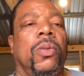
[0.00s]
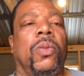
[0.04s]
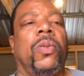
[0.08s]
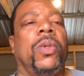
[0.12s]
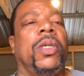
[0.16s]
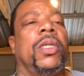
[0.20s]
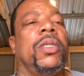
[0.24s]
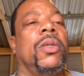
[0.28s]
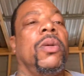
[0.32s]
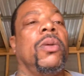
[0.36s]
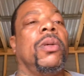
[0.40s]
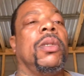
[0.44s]

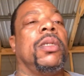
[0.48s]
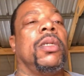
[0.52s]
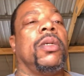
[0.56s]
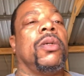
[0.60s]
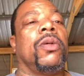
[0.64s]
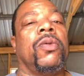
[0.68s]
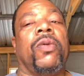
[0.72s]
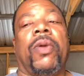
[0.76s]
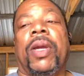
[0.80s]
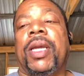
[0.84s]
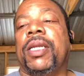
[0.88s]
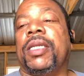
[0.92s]
We doing the
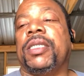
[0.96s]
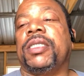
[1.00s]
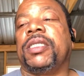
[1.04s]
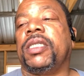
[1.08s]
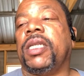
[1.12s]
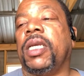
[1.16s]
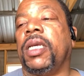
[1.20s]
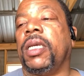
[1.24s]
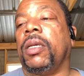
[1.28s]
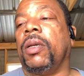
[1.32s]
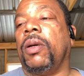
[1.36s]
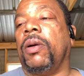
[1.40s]
greatest
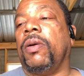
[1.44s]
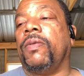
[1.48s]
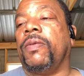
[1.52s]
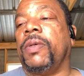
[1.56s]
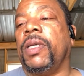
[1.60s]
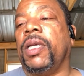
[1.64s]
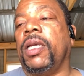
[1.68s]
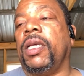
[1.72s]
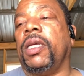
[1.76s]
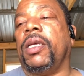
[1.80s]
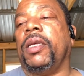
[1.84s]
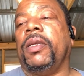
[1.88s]
thing over
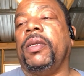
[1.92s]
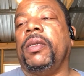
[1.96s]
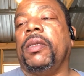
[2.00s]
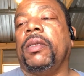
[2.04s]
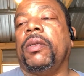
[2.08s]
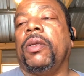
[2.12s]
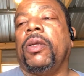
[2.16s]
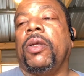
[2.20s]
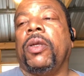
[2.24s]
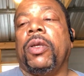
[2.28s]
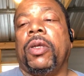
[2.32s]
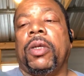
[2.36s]
here.
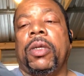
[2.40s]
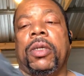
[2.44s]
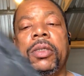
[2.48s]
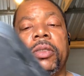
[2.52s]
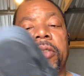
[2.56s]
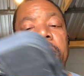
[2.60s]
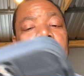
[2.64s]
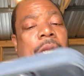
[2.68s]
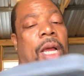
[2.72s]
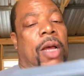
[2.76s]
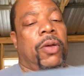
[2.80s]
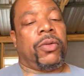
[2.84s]

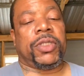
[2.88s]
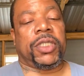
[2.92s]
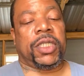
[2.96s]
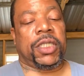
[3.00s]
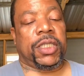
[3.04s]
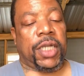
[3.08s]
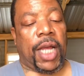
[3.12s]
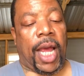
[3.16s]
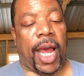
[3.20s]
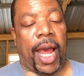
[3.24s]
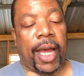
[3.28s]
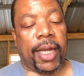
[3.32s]
I was
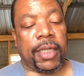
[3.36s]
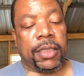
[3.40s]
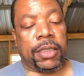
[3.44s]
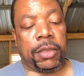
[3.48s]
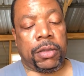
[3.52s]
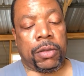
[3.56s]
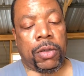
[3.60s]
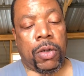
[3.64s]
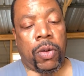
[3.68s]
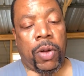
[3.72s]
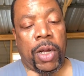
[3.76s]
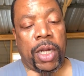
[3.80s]
just
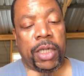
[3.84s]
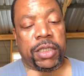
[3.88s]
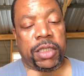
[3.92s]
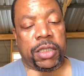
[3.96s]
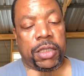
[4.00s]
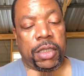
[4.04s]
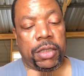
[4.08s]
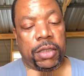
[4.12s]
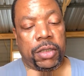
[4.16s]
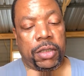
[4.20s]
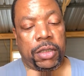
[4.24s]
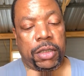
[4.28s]
asking
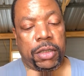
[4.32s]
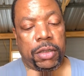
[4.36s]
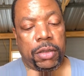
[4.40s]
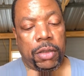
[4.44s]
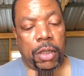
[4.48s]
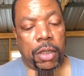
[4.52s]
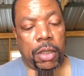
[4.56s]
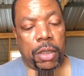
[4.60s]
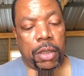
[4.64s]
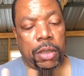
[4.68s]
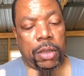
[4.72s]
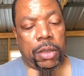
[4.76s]
questions,
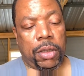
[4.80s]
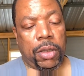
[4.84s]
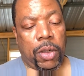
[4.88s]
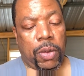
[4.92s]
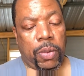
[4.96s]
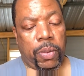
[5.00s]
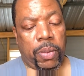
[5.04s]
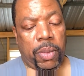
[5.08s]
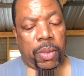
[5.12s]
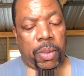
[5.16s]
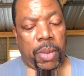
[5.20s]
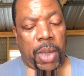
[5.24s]
you know,
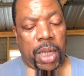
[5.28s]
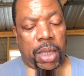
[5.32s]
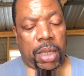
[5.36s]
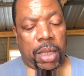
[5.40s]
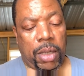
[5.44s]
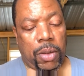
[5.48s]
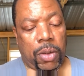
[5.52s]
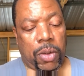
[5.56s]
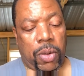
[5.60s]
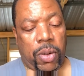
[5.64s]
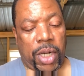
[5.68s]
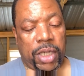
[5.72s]

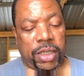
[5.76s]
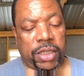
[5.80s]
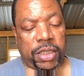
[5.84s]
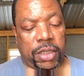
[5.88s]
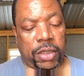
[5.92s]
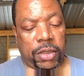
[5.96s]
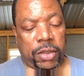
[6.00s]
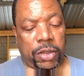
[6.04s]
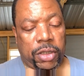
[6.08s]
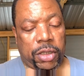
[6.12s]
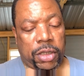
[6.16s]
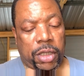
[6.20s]
making
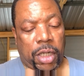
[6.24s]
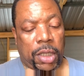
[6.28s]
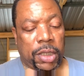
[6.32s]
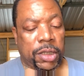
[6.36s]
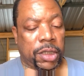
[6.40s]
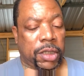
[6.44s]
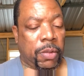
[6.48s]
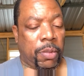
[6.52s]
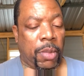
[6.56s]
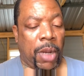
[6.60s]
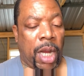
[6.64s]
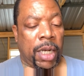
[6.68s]
questions because
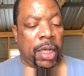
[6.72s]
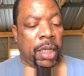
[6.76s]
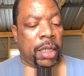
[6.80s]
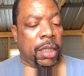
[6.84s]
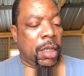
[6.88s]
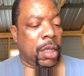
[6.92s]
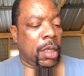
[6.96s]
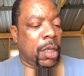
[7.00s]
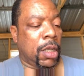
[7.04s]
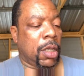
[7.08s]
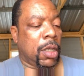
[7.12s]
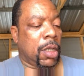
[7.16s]
somebody,
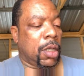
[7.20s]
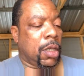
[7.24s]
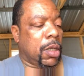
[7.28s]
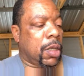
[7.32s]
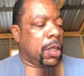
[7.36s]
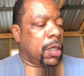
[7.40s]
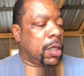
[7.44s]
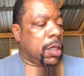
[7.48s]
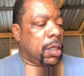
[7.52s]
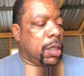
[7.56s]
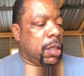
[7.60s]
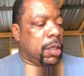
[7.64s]

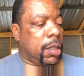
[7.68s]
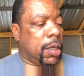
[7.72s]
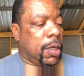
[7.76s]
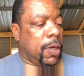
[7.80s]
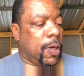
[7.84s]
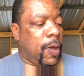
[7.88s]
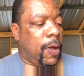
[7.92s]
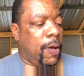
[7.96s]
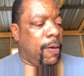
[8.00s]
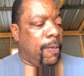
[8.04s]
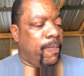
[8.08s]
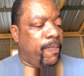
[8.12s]
you
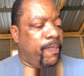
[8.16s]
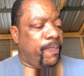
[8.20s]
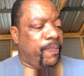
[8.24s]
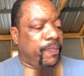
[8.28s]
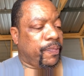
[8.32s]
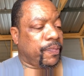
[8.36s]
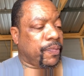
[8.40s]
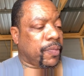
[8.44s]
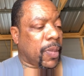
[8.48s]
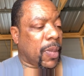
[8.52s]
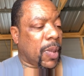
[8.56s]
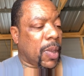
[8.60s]
know,
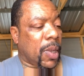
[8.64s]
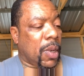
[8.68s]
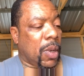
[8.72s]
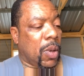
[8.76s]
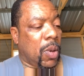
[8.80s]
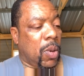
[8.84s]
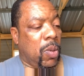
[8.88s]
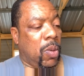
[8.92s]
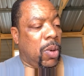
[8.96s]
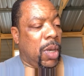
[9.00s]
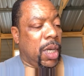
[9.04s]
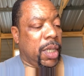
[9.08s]

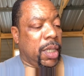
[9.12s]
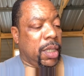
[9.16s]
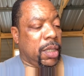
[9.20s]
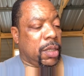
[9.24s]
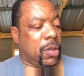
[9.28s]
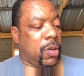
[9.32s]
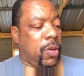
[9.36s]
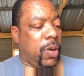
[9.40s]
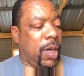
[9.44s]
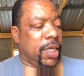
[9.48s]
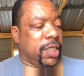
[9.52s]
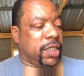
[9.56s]
wanted
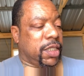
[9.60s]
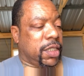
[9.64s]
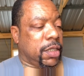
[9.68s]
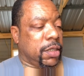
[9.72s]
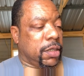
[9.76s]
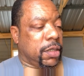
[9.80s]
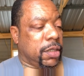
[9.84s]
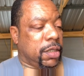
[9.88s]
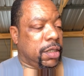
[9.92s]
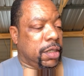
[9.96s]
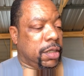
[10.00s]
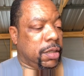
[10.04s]

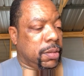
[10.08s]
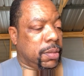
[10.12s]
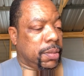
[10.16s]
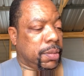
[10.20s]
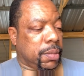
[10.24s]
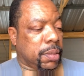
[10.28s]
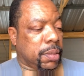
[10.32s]
questions.